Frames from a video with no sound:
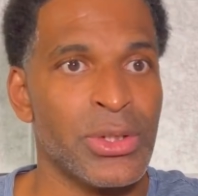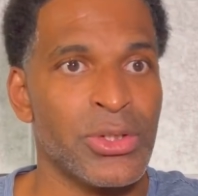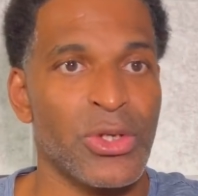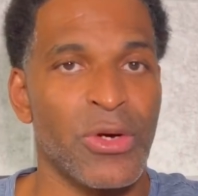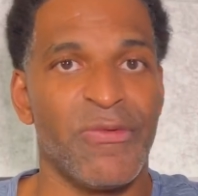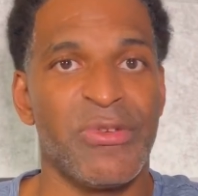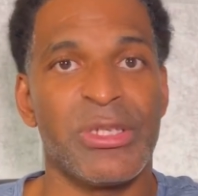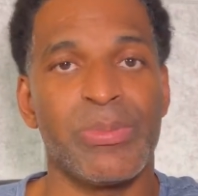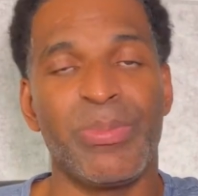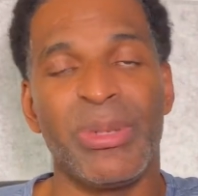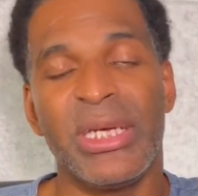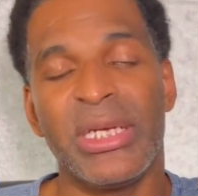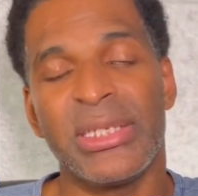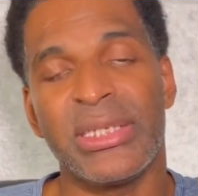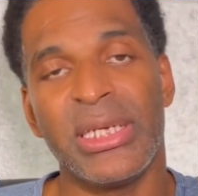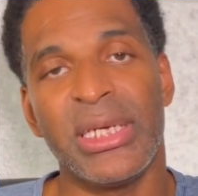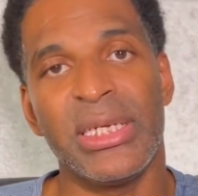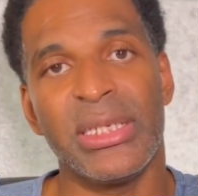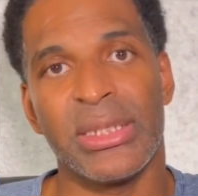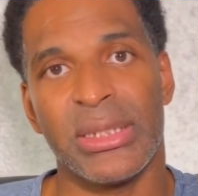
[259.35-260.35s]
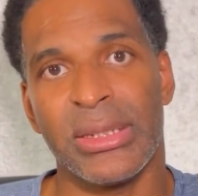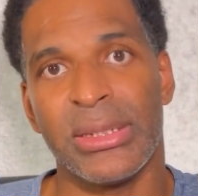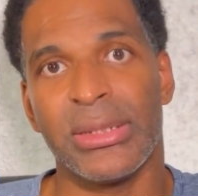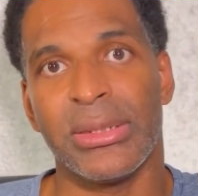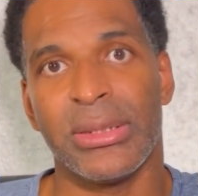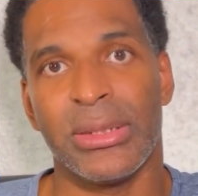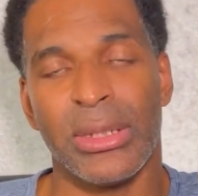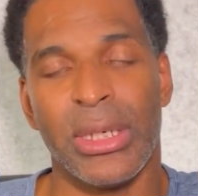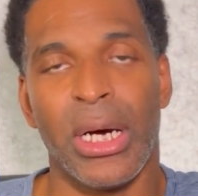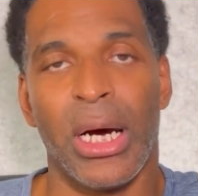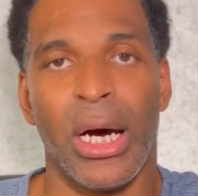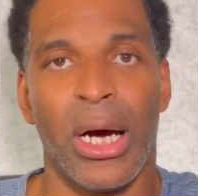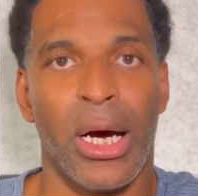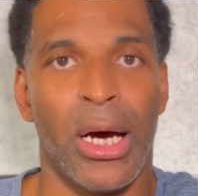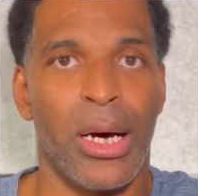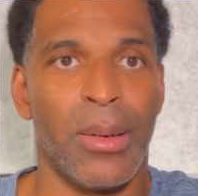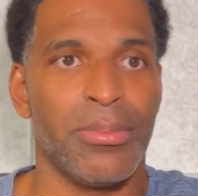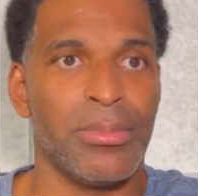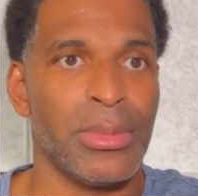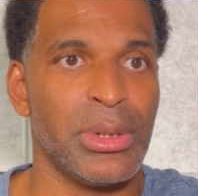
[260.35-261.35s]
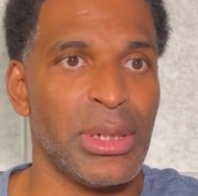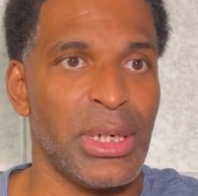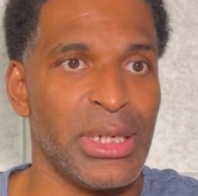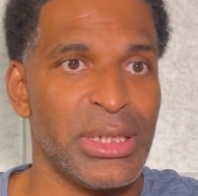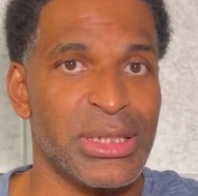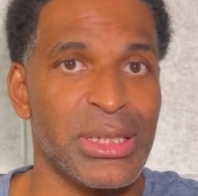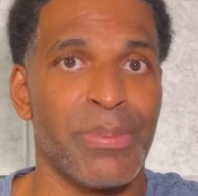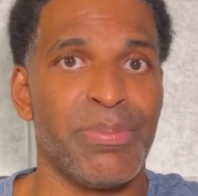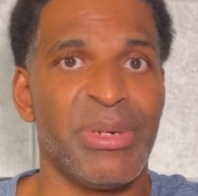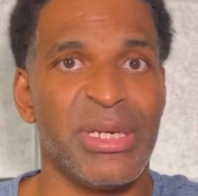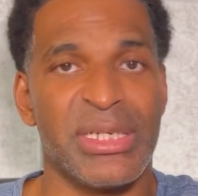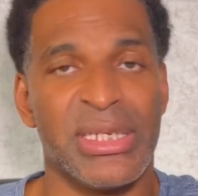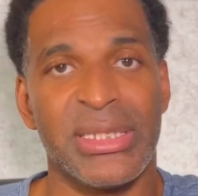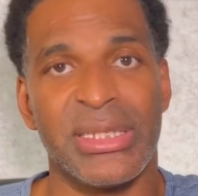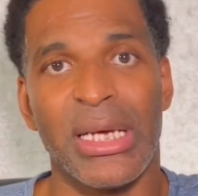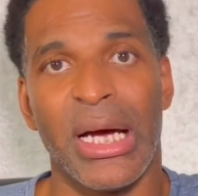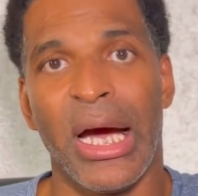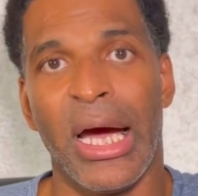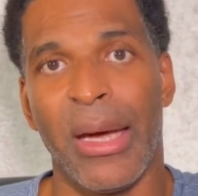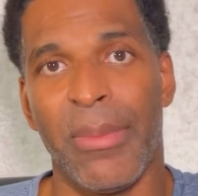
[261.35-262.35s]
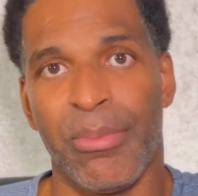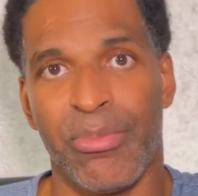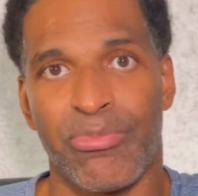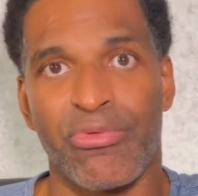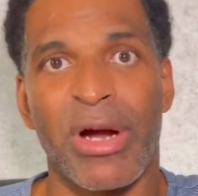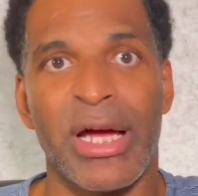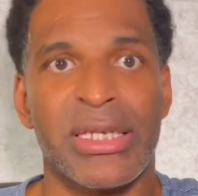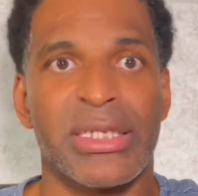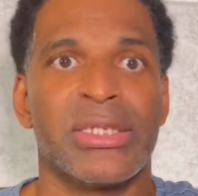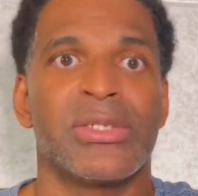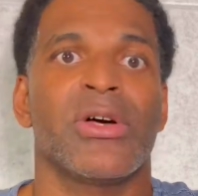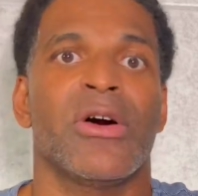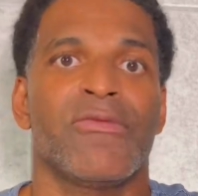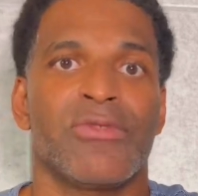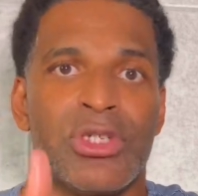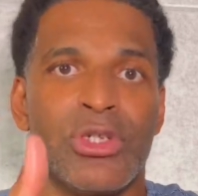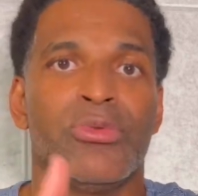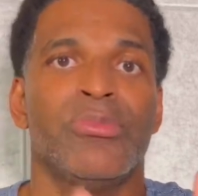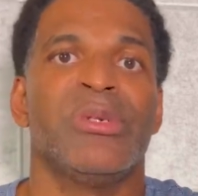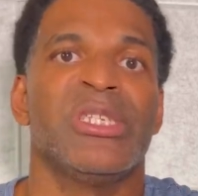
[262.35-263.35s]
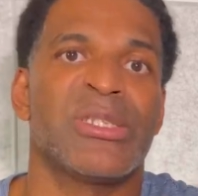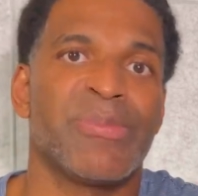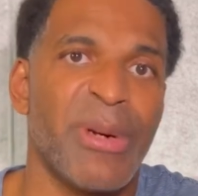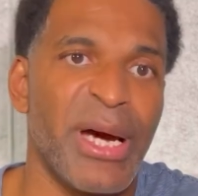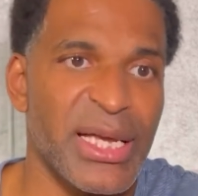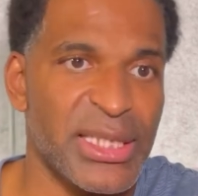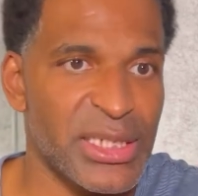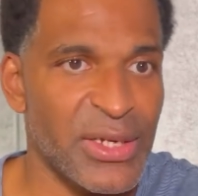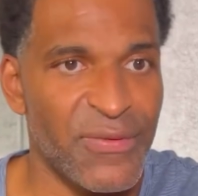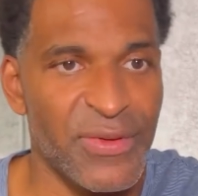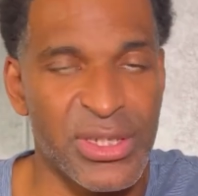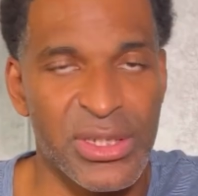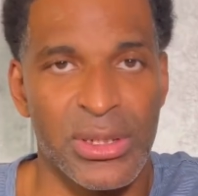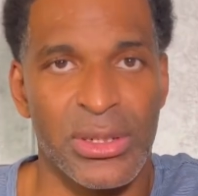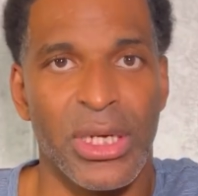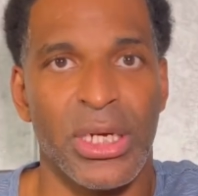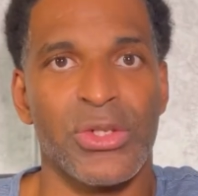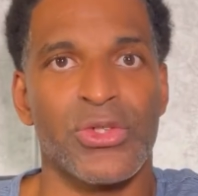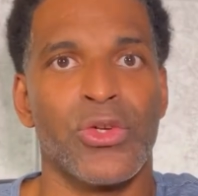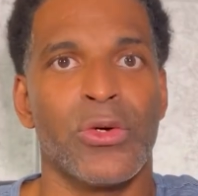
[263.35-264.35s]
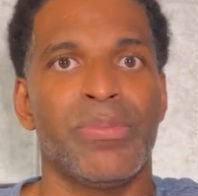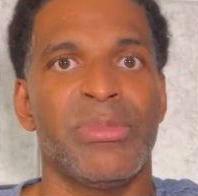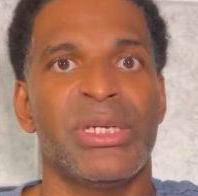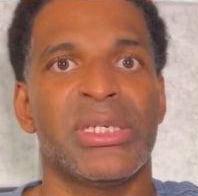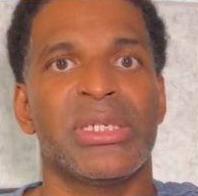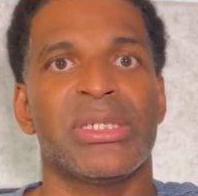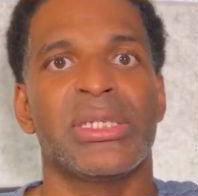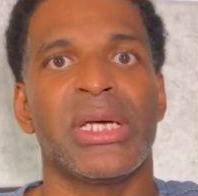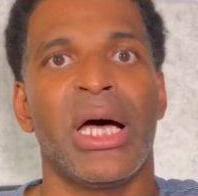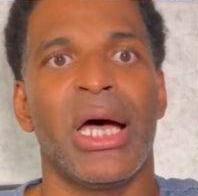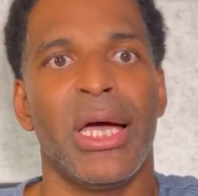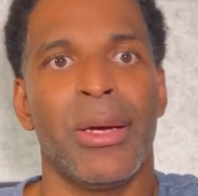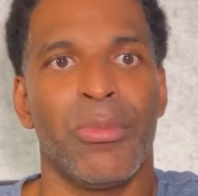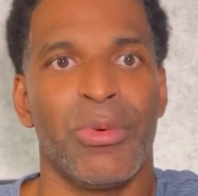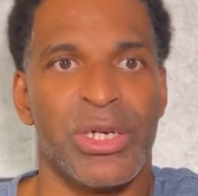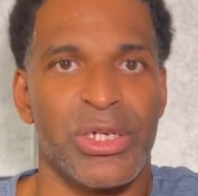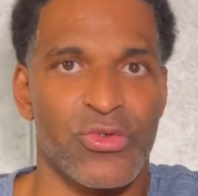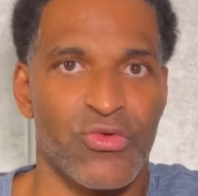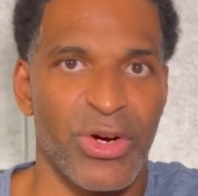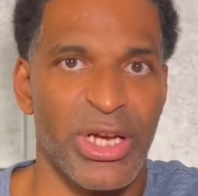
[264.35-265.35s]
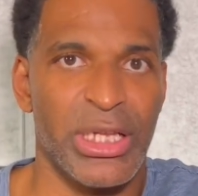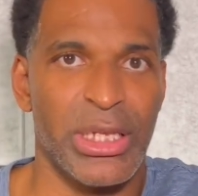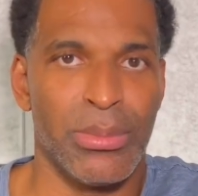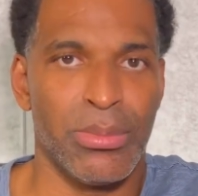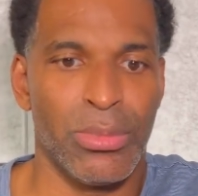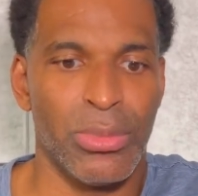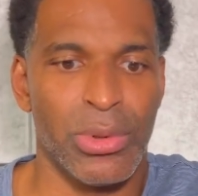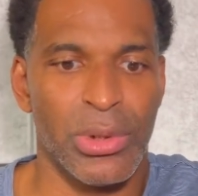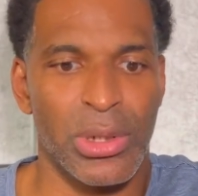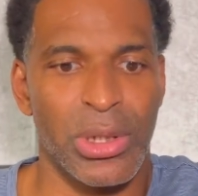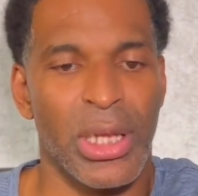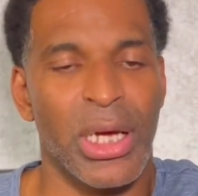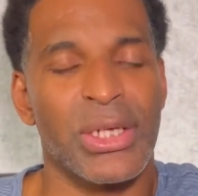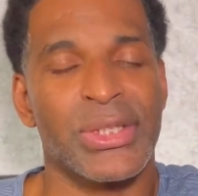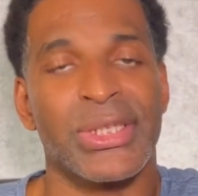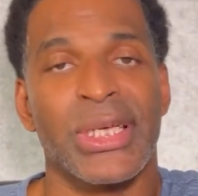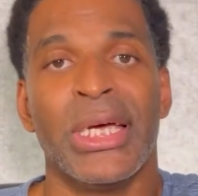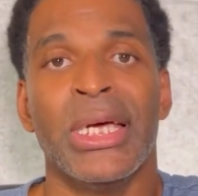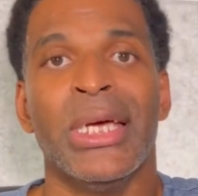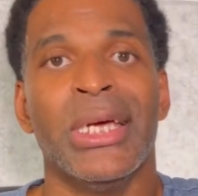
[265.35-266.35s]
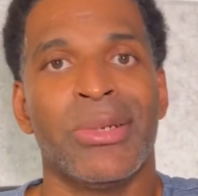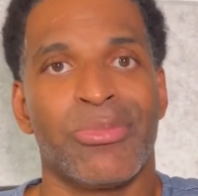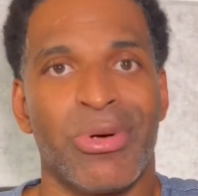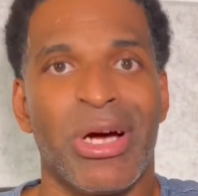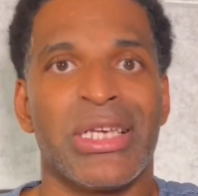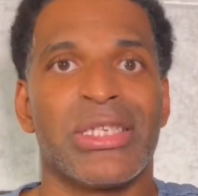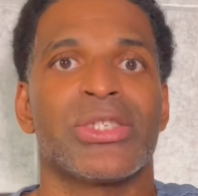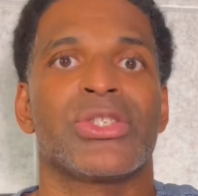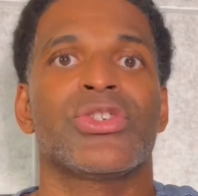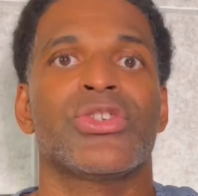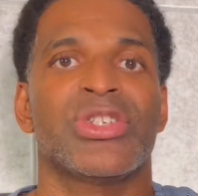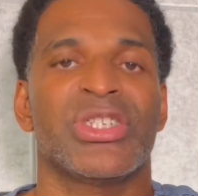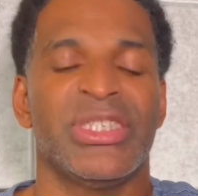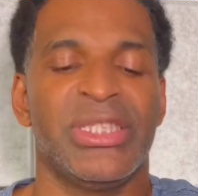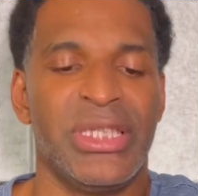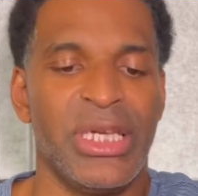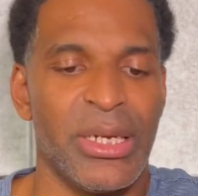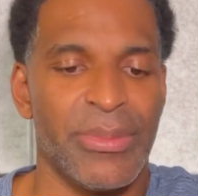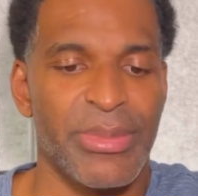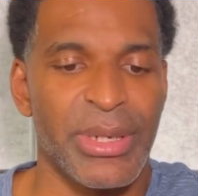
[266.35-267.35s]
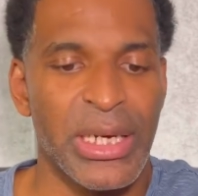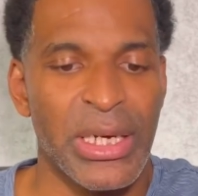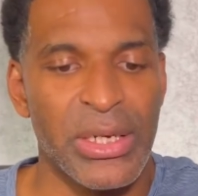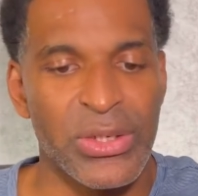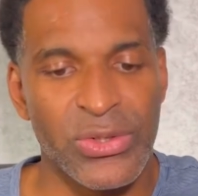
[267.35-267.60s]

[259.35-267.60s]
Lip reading: So if it's peak season and it's a busy time, prices obviously will be spiked. If it's a not so busy time, when it's raining a lot, prices going to dip.